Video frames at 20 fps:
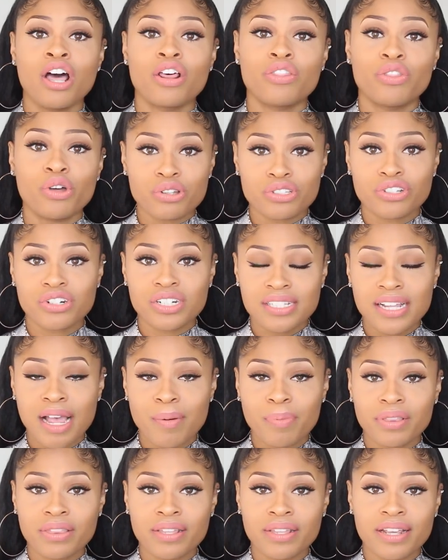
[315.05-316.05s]
Those are the
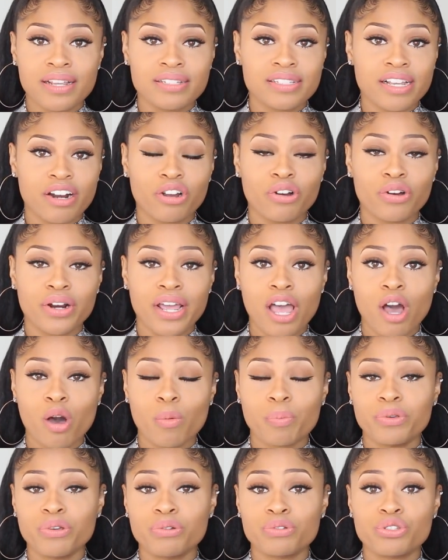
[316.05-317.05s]
type of things that are going to
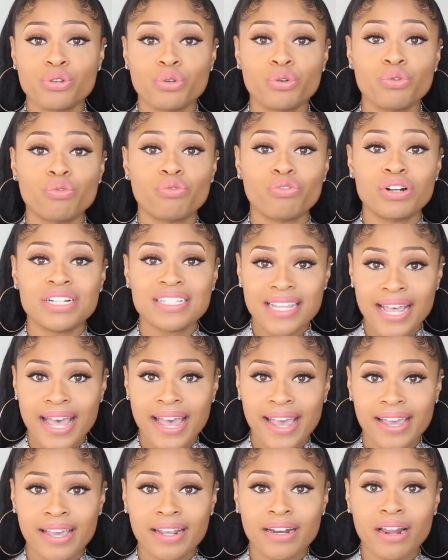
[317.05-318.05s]
help you to
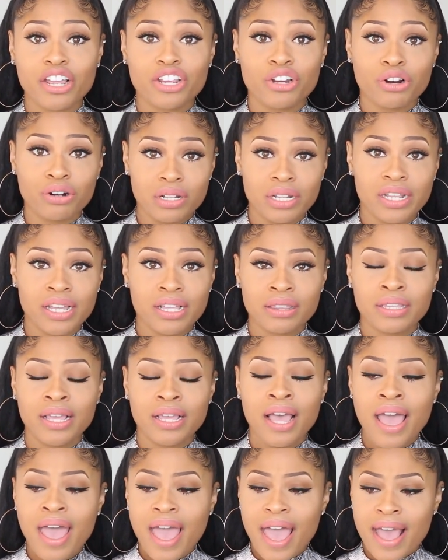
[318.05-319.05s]
retain your length.
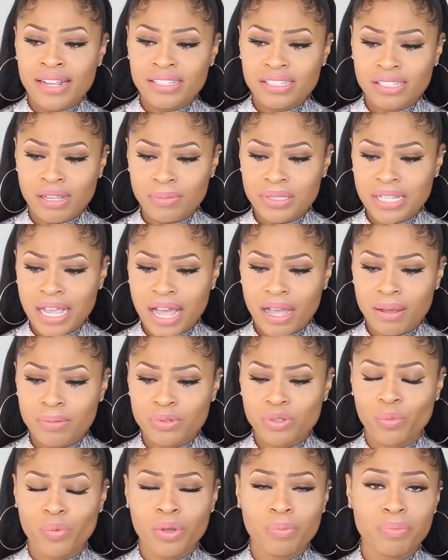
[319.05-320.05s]
And
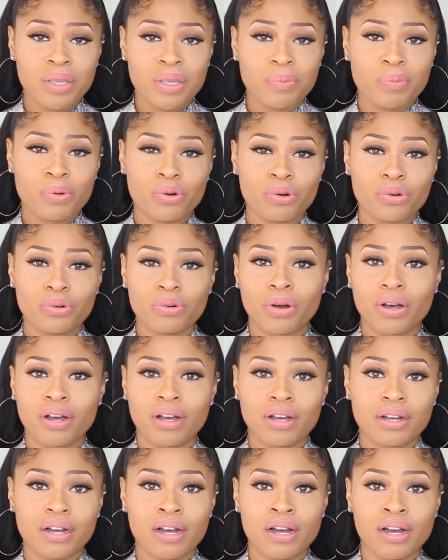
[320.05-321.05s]
sometimes when
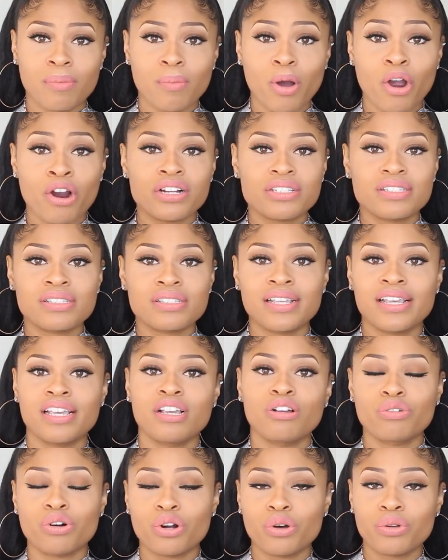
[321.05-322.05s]
people aren't
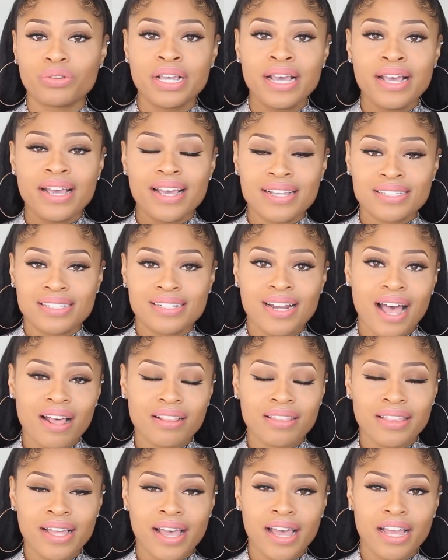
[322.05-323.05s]
seeing growth, it's
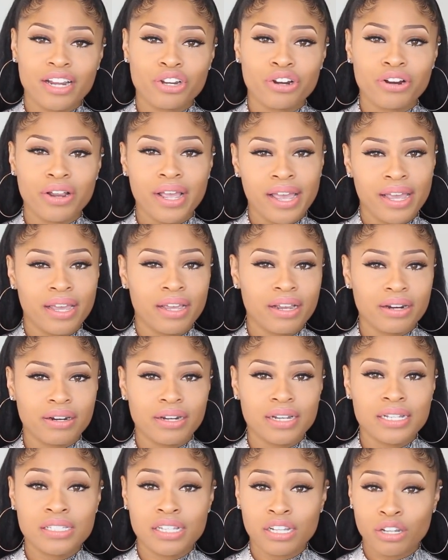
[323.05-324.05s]
not that your hair
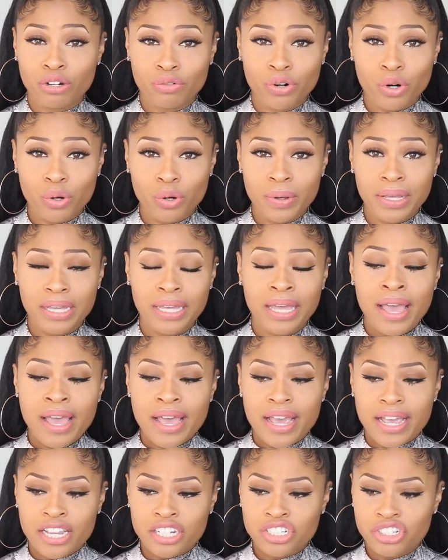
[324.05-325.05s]
isn't growing,
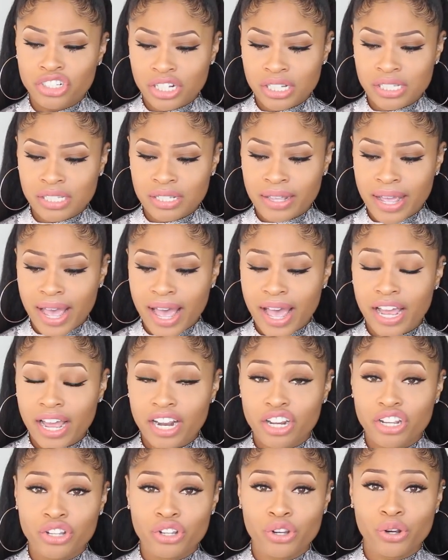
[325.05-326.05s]
it's just
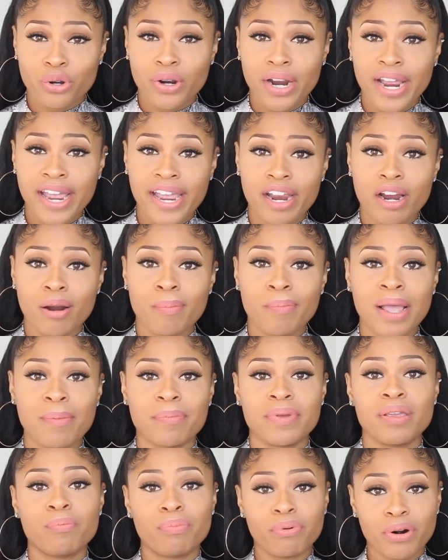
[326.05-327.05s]
that your hair
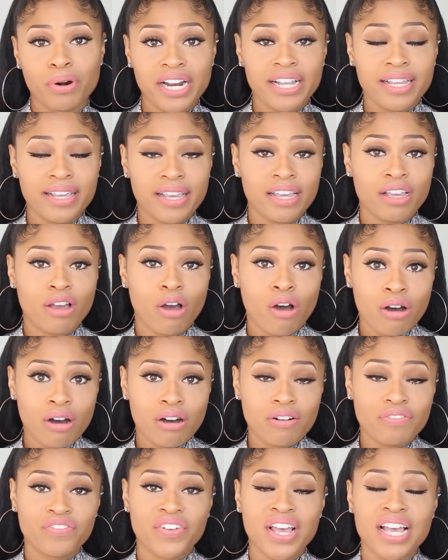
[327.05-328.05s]
might be breaking
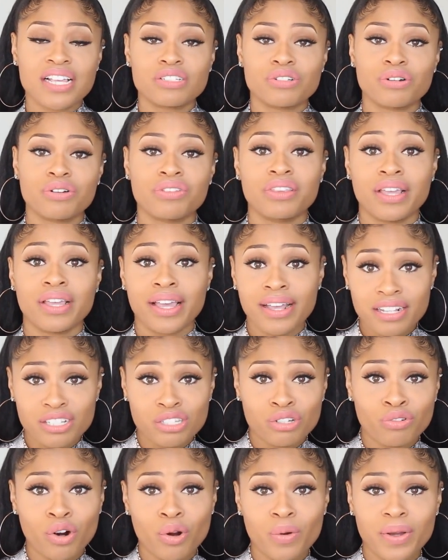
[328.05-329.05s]
off faster than
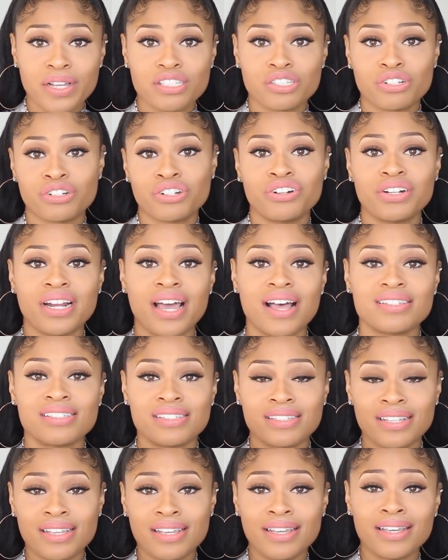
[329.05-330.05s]
it's growing, so you're not
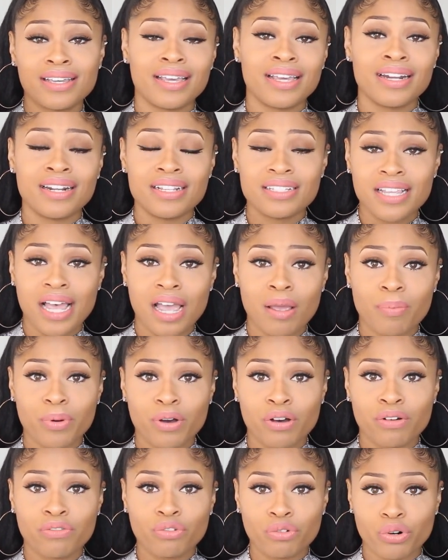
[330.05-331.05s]
seeing any type
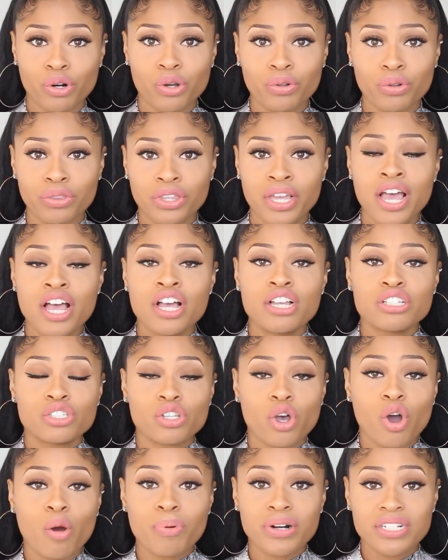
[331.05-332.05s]
of growth.
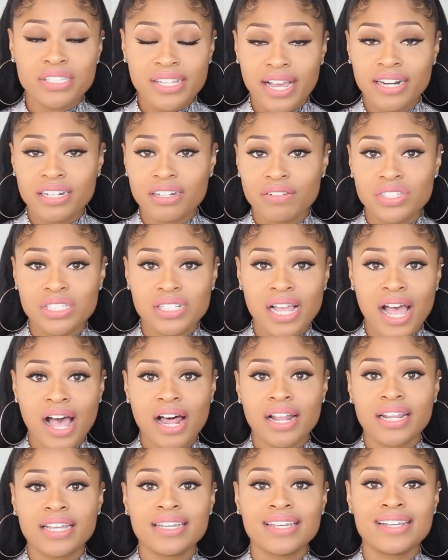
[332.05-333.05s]
So protective
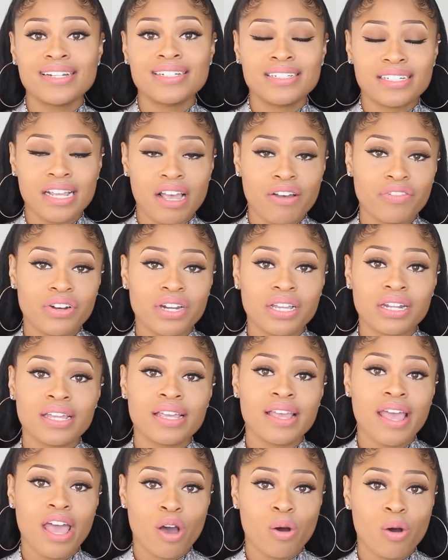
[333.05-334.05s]
styling can
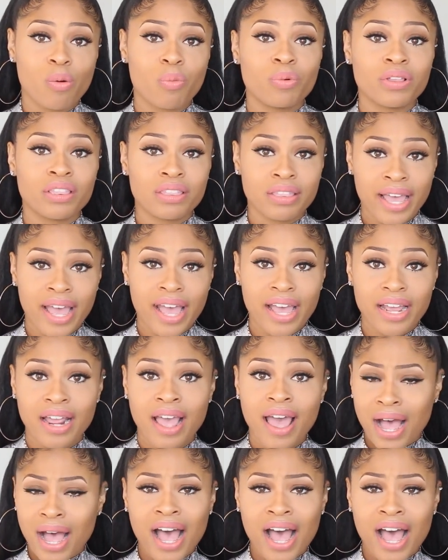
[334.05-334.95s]
definitely help with that.